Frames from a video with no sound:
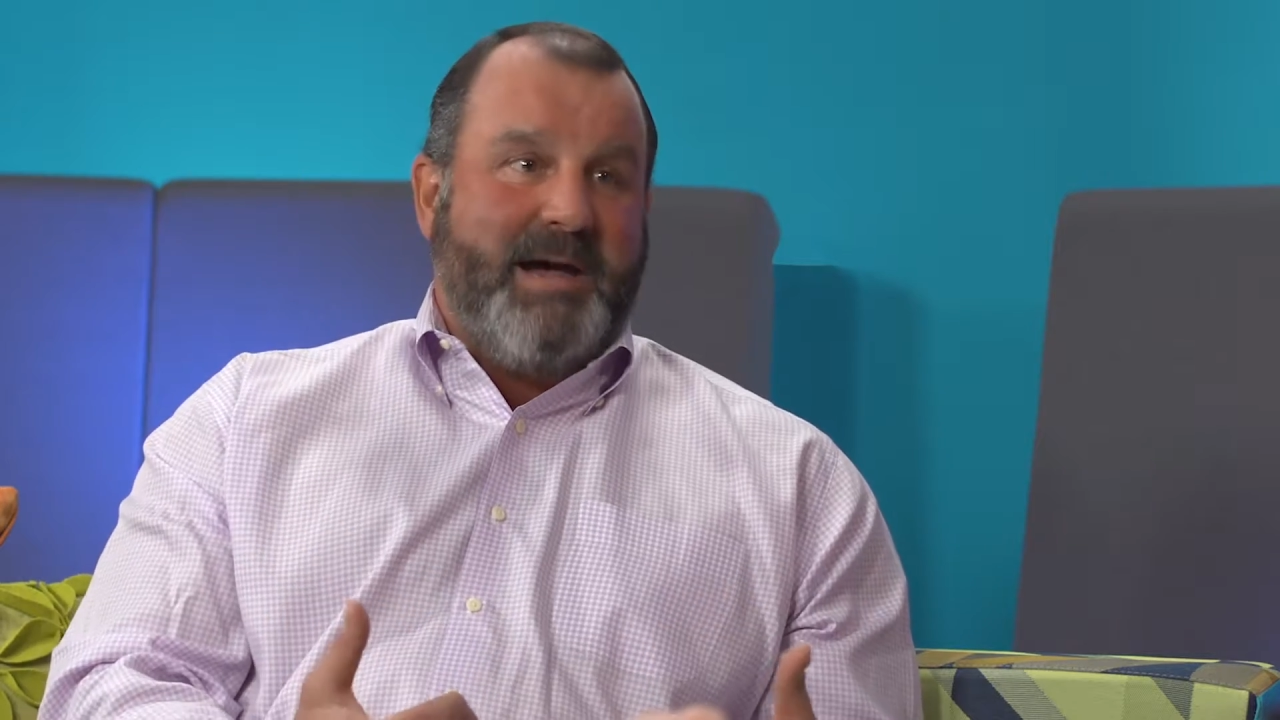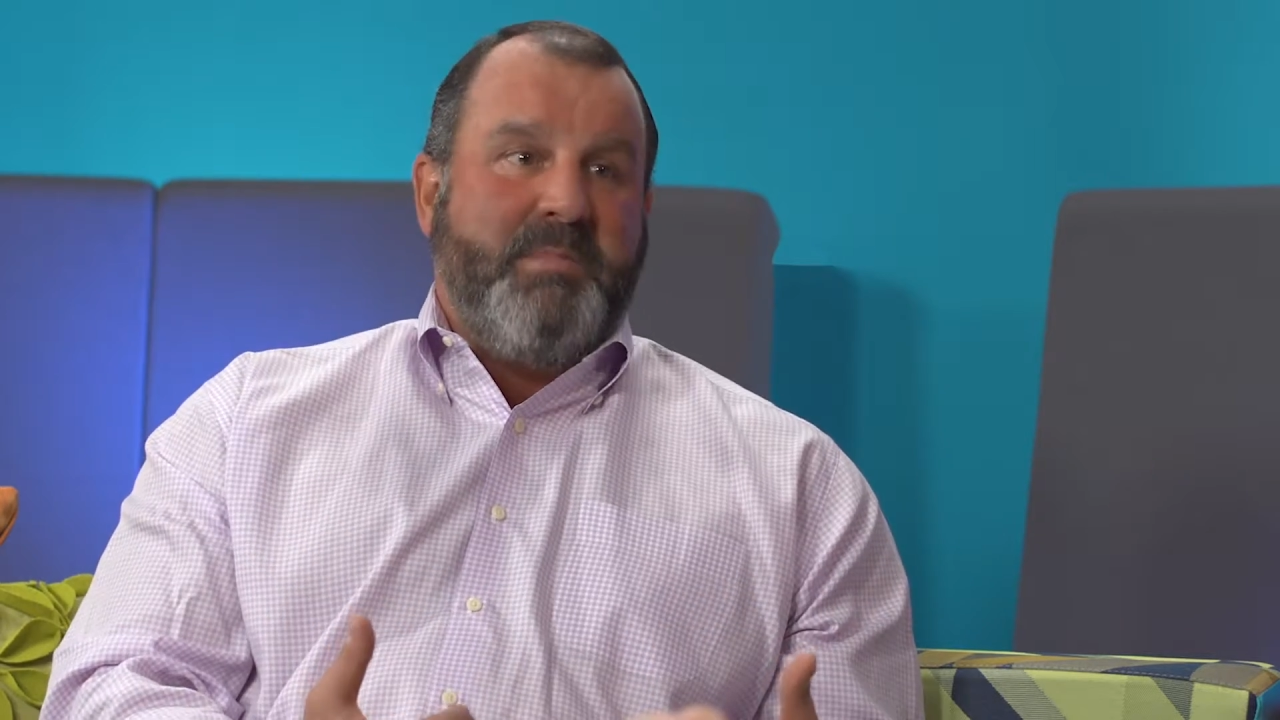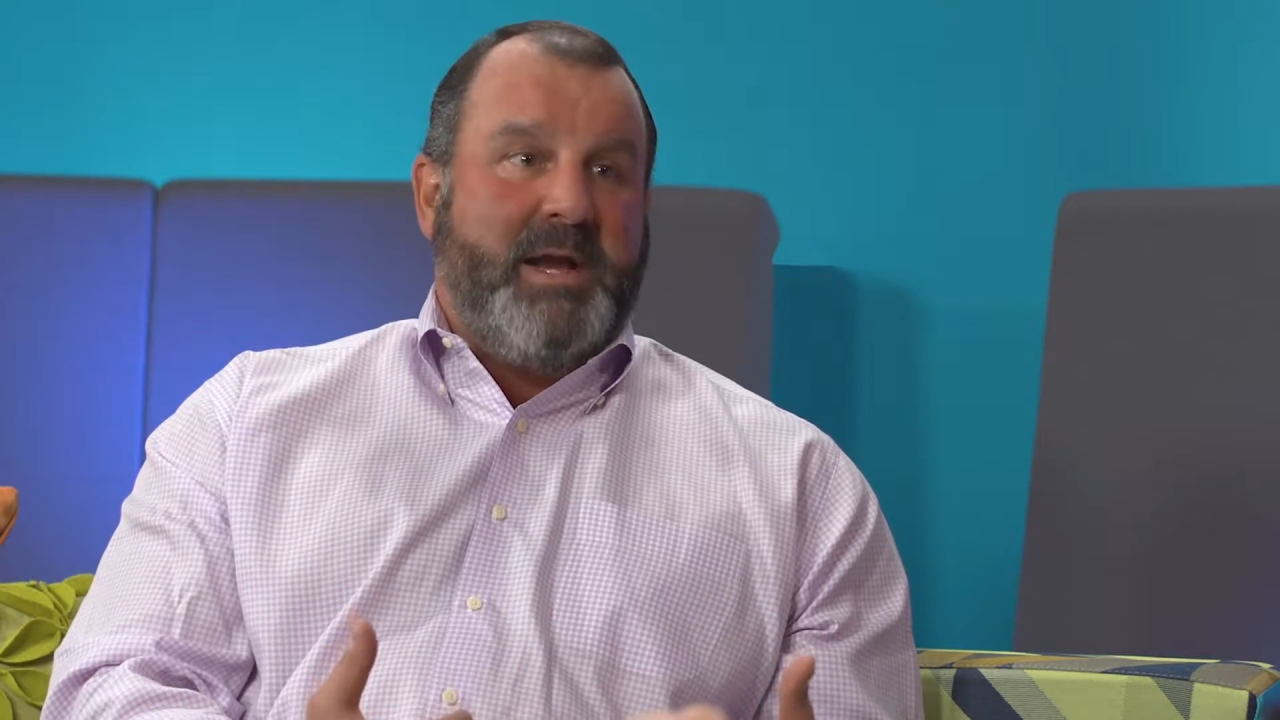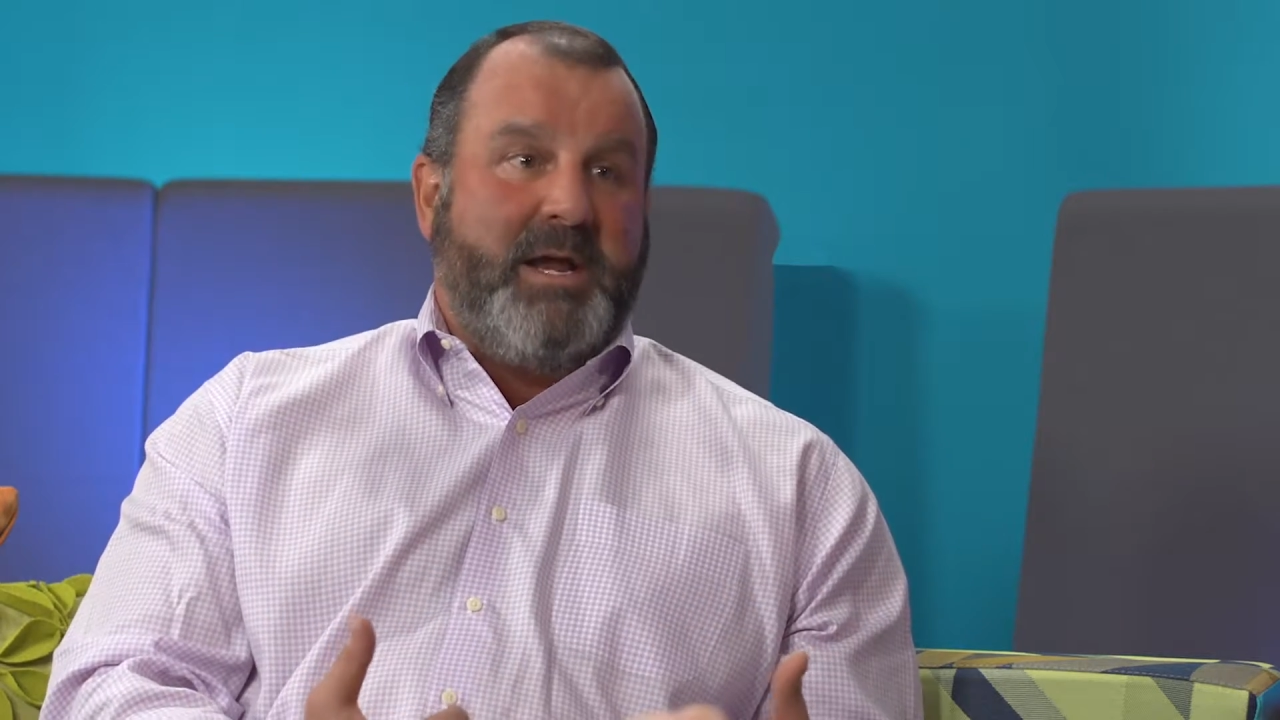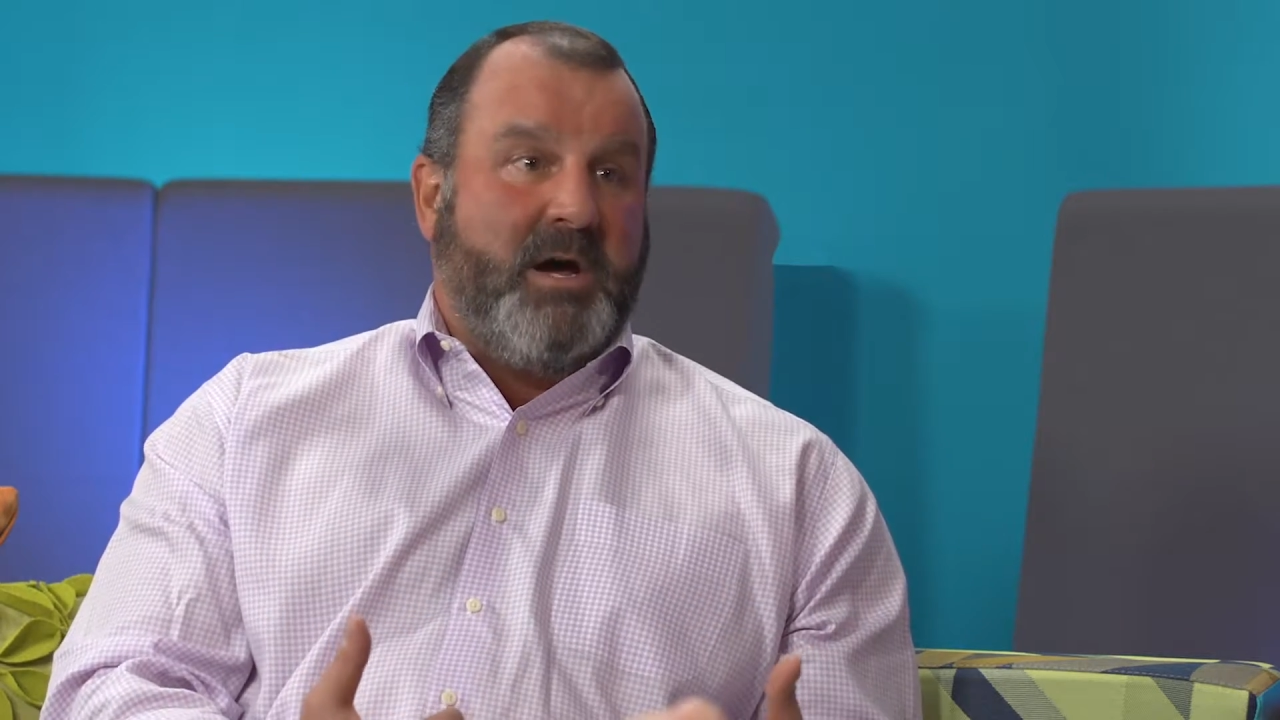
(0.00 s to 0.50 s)
that
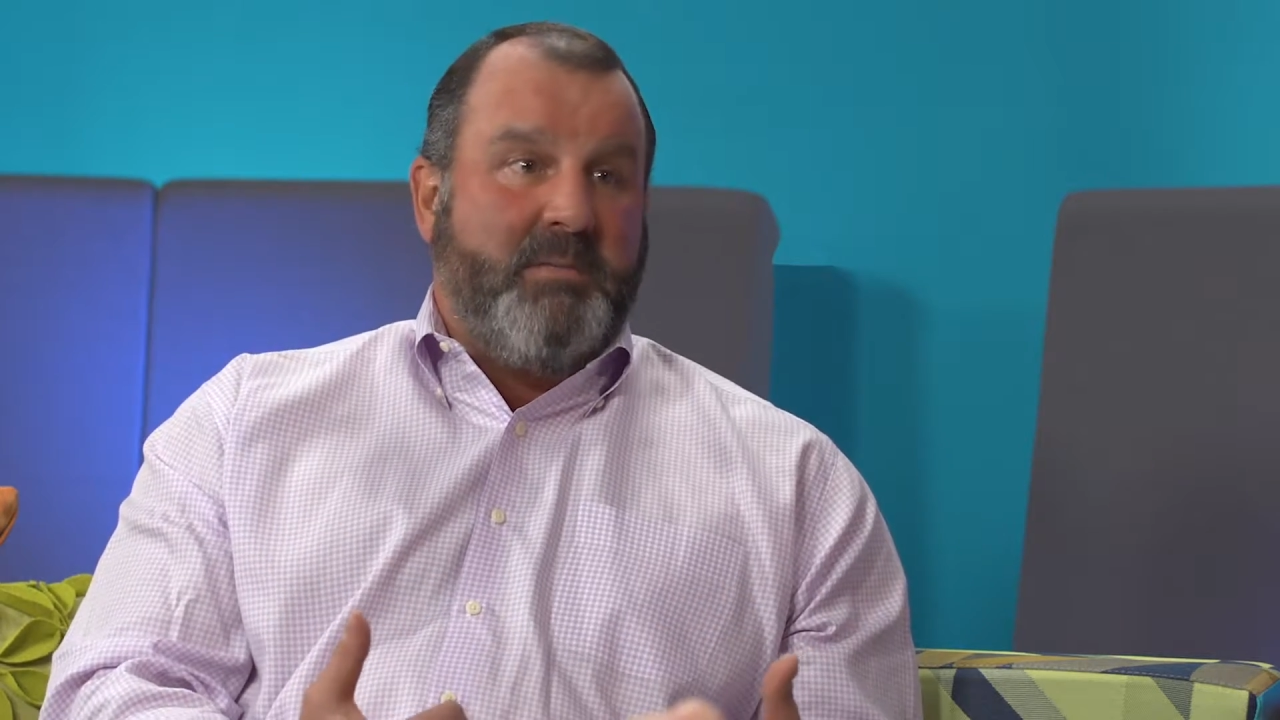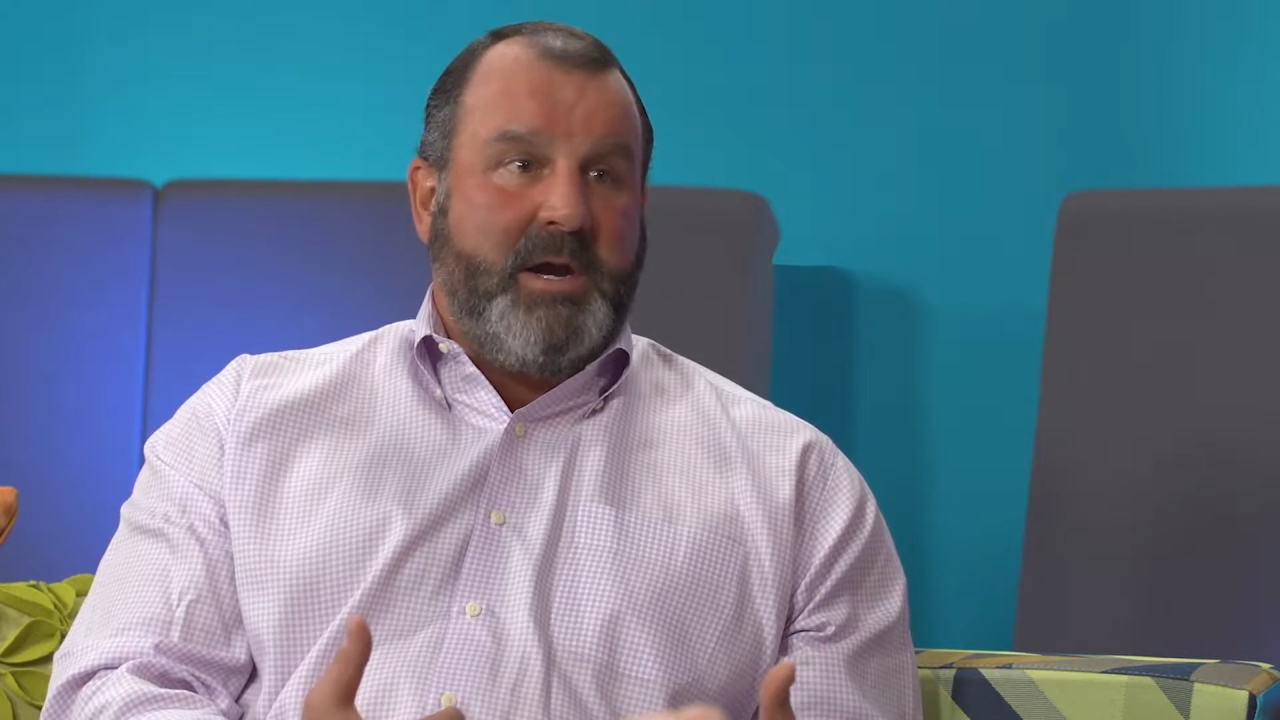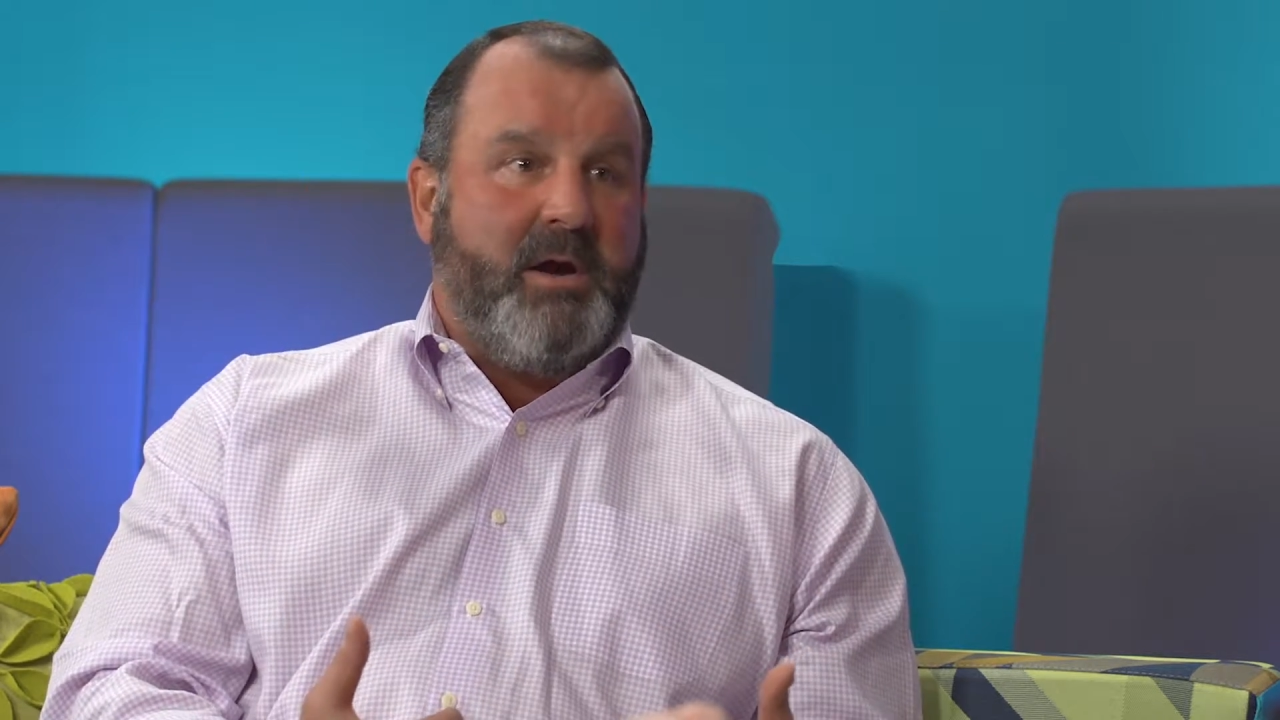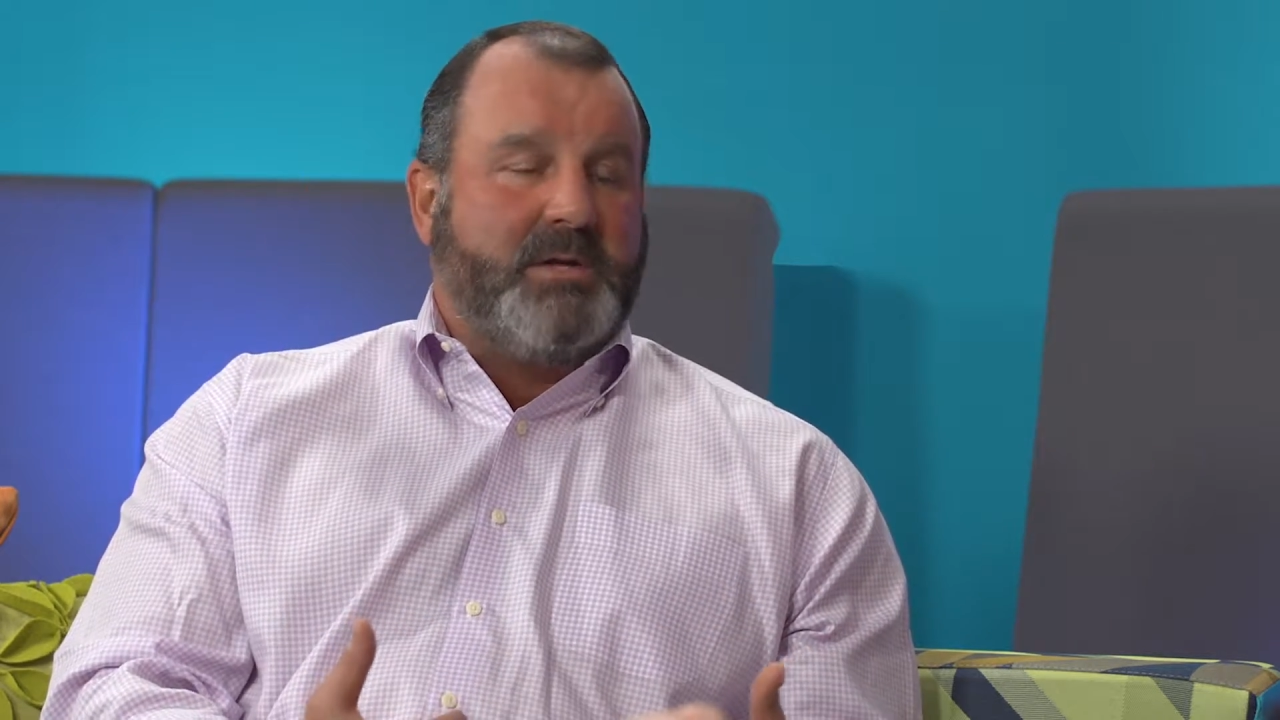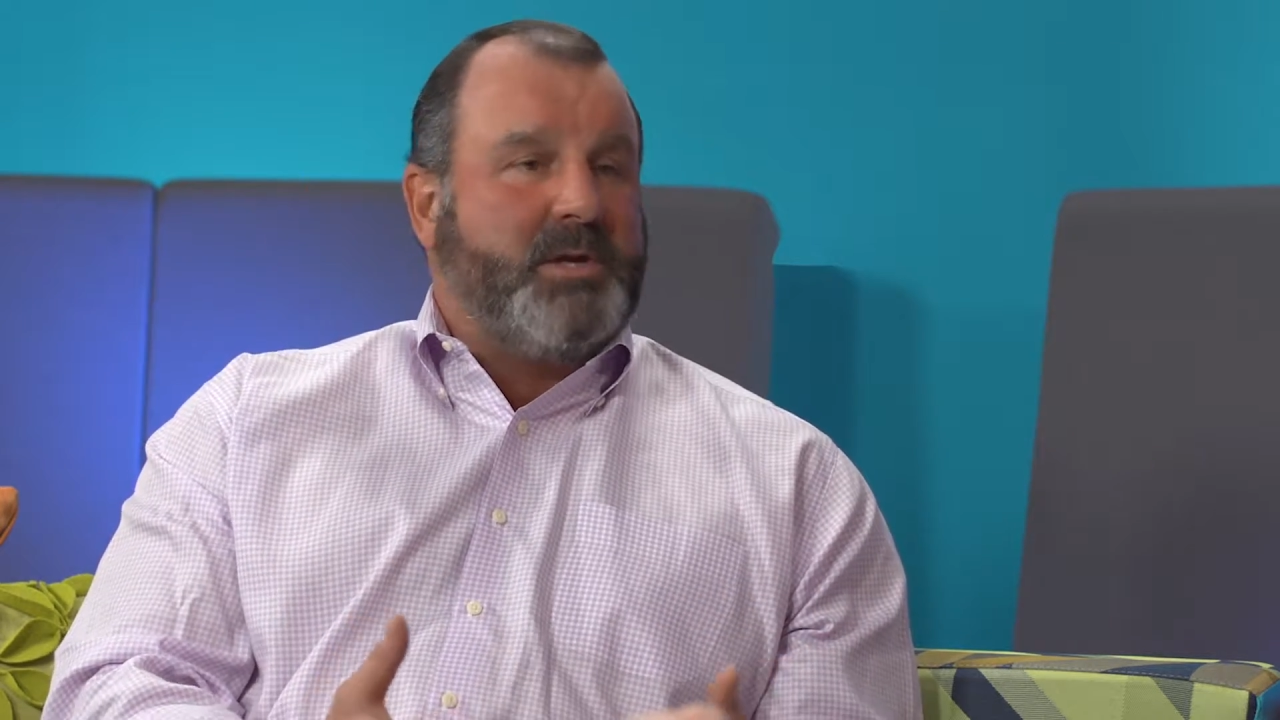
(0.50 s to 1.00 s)
many come here.